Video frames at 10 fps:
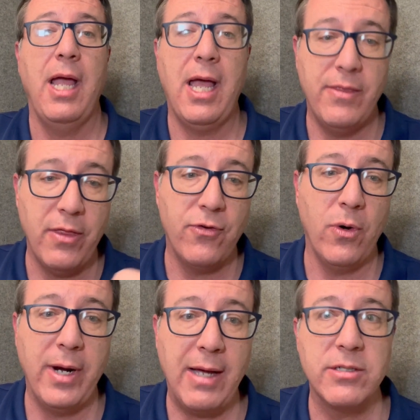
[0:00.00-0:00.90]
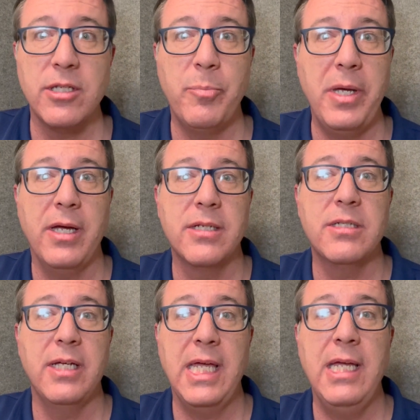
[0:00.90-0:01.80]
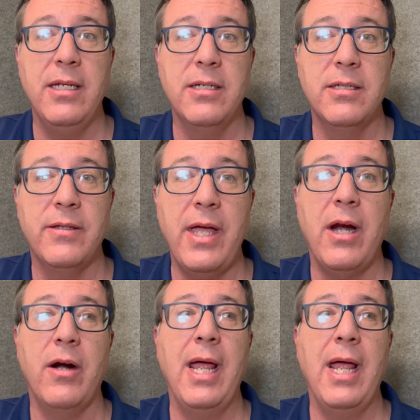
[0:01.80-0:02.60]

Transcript: and they throw it out to the pigs to eat there.